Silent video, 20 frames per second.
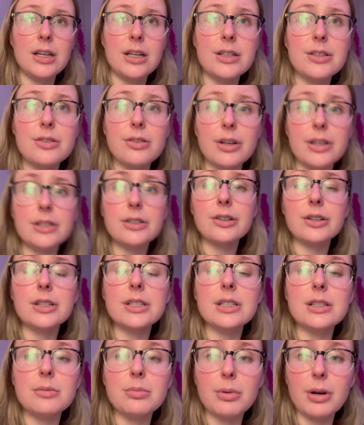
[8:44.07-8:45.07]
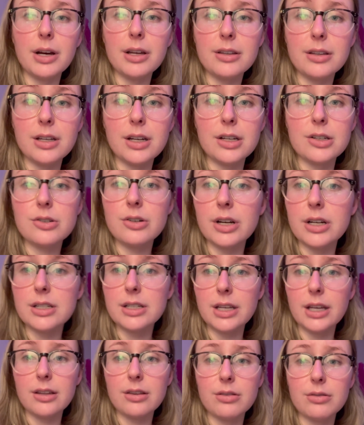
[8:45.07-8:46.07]
So I took a deep breath and I tried to
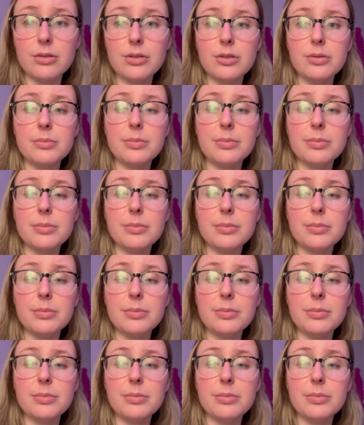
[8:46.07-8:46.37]
get through it,